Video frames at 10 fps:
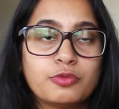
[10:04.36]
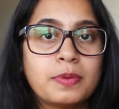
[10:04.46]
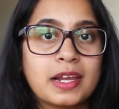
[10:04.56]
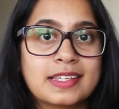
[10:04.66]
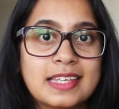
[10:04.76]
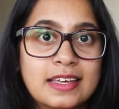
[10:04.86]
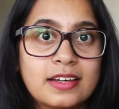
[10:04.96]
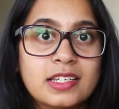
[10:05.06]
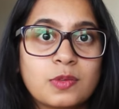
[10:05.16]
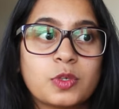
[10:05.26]
2+
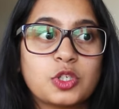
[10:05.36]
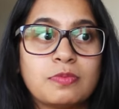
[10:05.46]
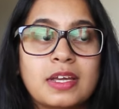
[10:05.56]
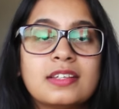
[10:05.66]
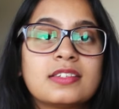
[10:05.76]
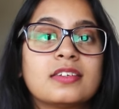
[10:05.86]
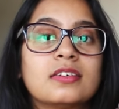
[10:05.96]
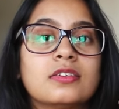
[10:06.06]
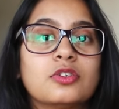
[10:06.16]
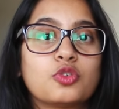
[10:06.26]
years, which means
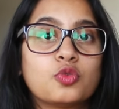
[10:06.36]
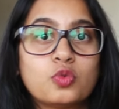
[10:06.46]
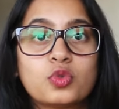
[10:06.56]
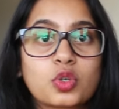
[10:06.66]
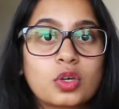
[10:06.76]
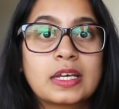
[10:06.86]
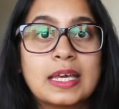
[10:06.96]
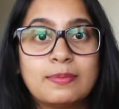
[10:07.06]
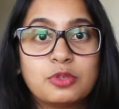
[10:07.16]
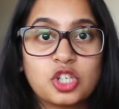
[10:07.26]
the rules
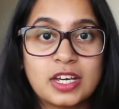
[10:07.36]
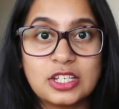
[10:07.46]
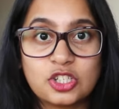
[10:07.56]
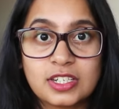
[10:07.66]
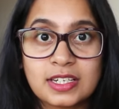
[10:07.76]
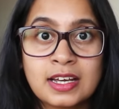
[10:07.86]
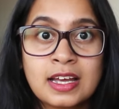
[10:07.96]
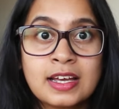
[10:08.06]
keep changing.